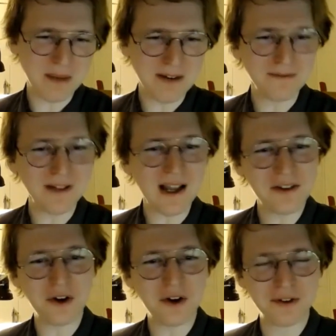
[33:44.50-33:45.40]
I mean, it
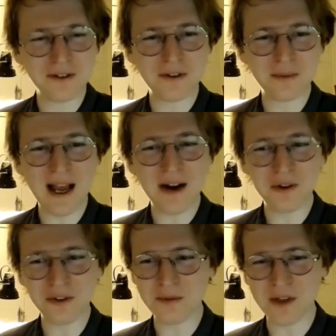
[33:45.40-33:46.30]
flies over from
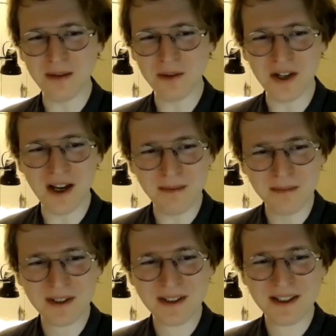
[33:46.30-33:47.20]
Laos from time to time.